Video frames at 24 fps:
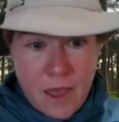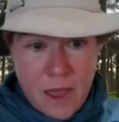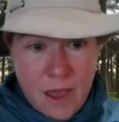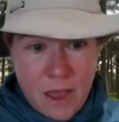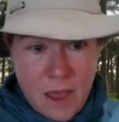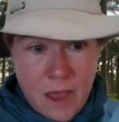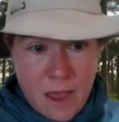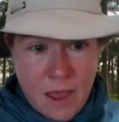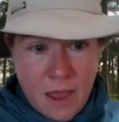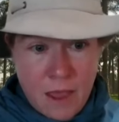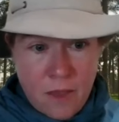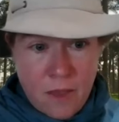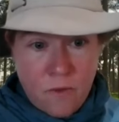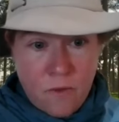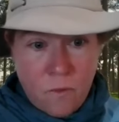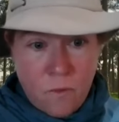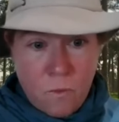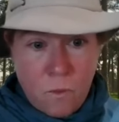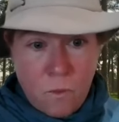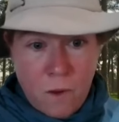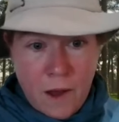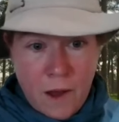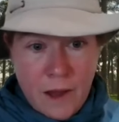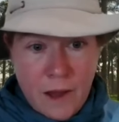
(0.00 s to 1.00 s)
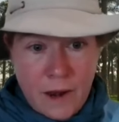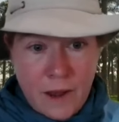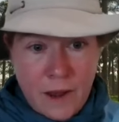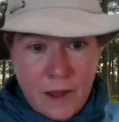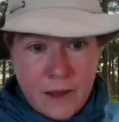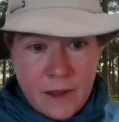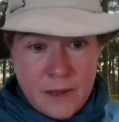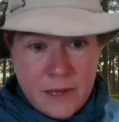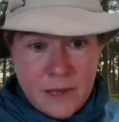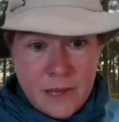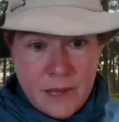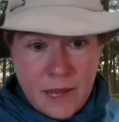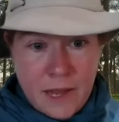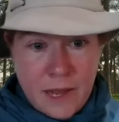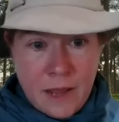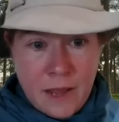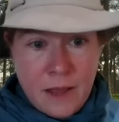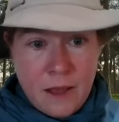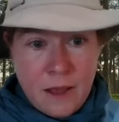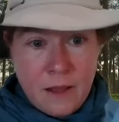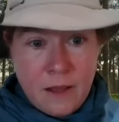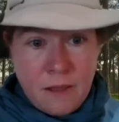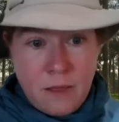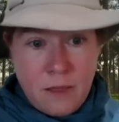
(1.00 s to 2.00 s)
is what a dig
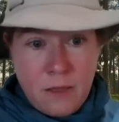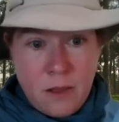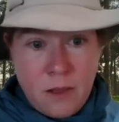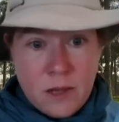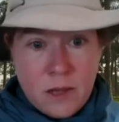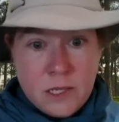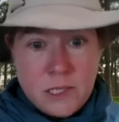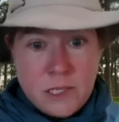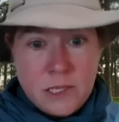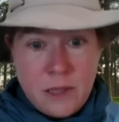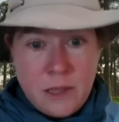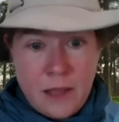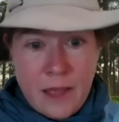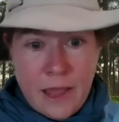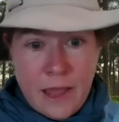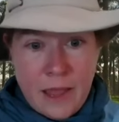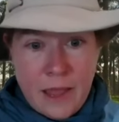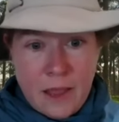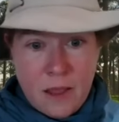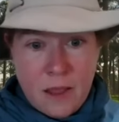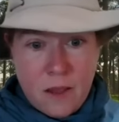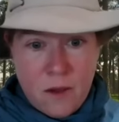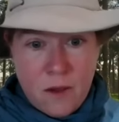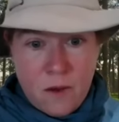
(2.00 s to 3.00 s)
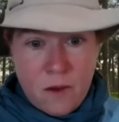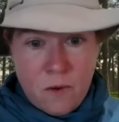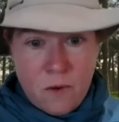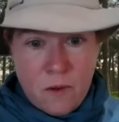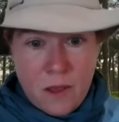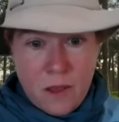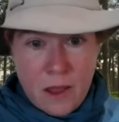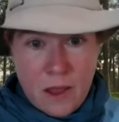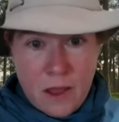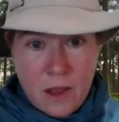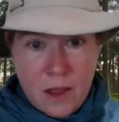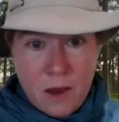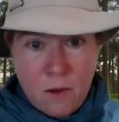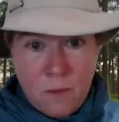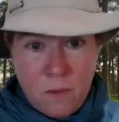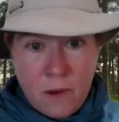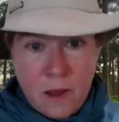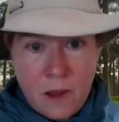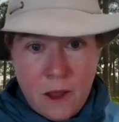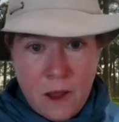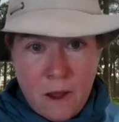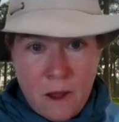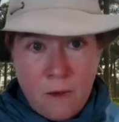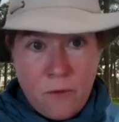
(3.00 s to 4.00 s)
looks like. Okay, here we
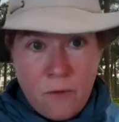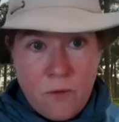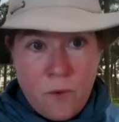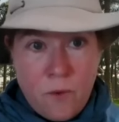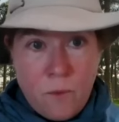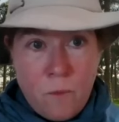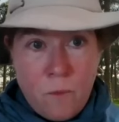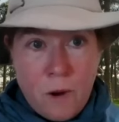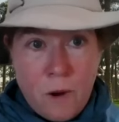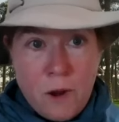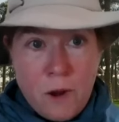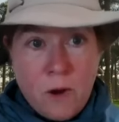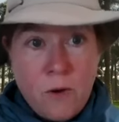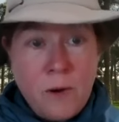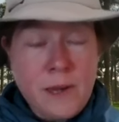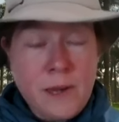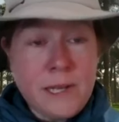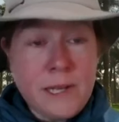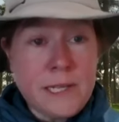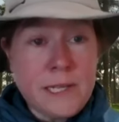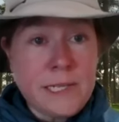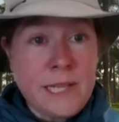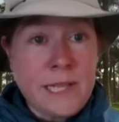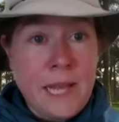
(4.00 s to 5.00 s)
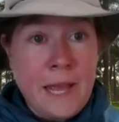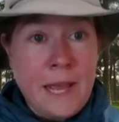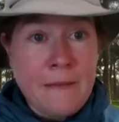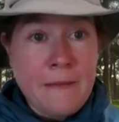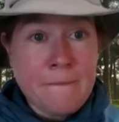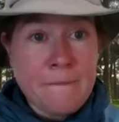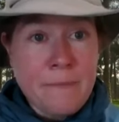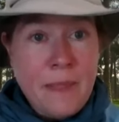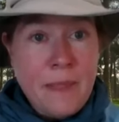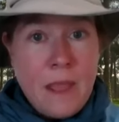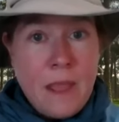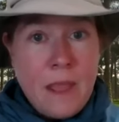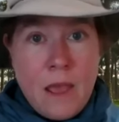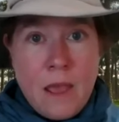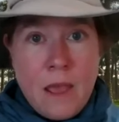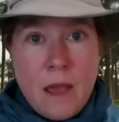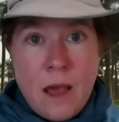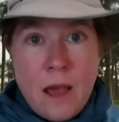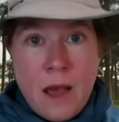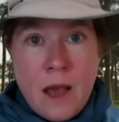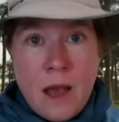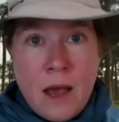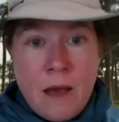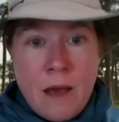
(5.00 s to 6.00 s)
go. So what you're going to see
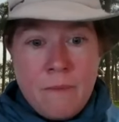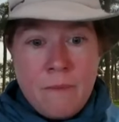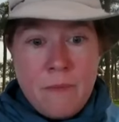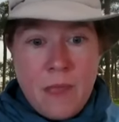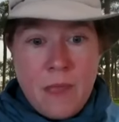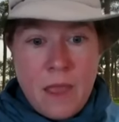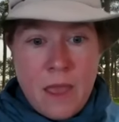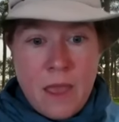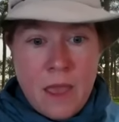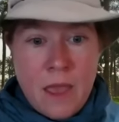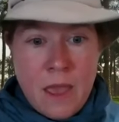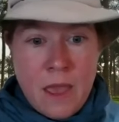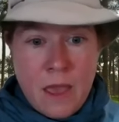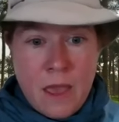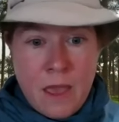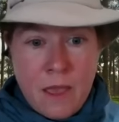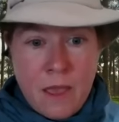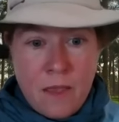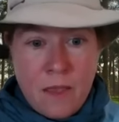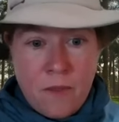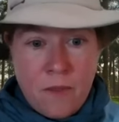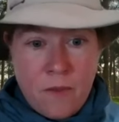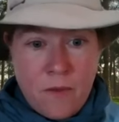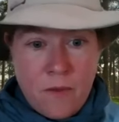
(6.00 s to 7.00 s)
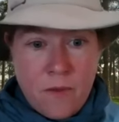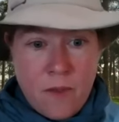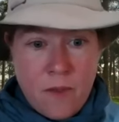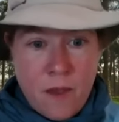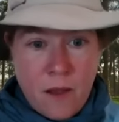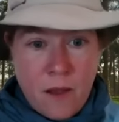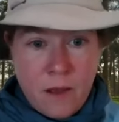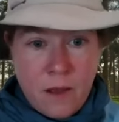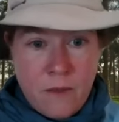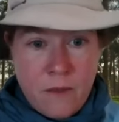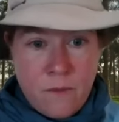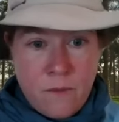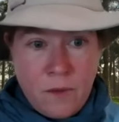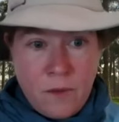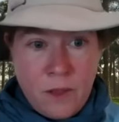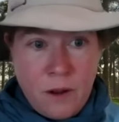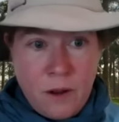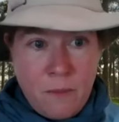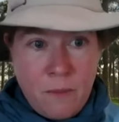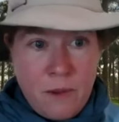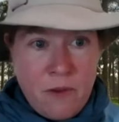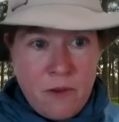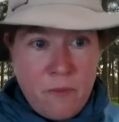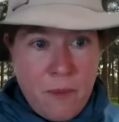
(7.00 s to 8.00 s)
uh, is, I'll give you a
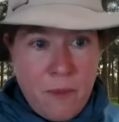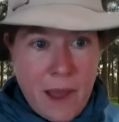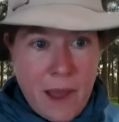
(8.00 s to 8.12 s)
little bit of